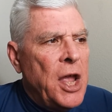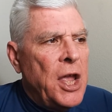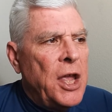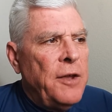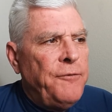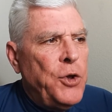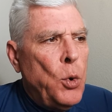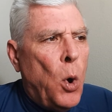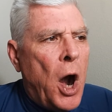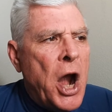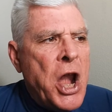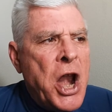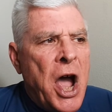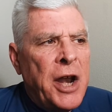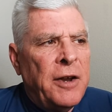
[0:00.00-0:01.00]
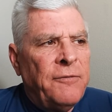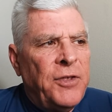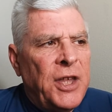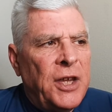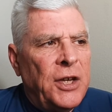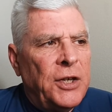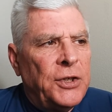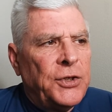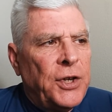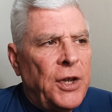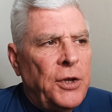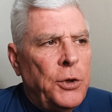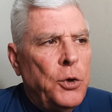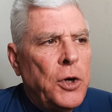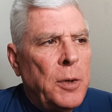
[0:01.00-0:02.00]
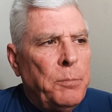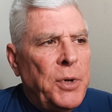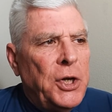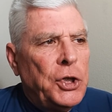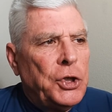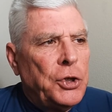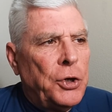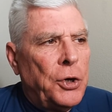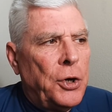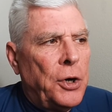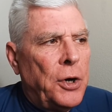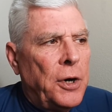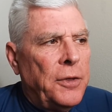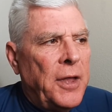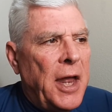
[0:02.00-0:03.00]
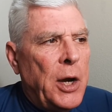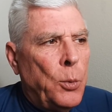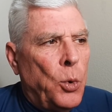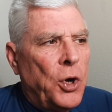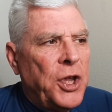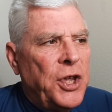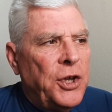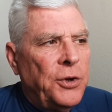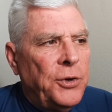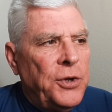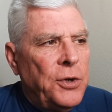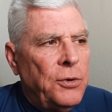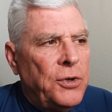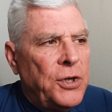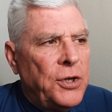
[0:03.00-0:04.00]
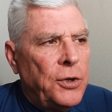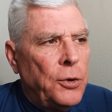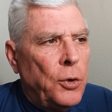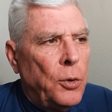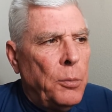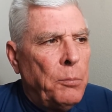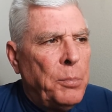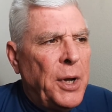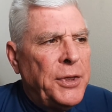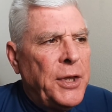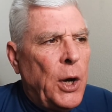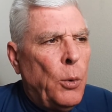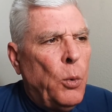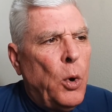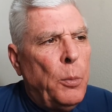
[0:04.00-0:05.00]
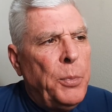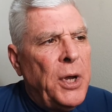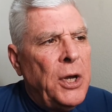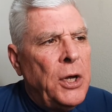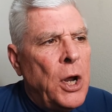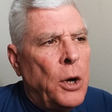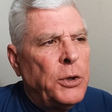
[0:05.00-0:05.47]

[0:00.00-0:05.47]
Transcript: If you are none of these, you can be sure that it will kill you too, but there will be no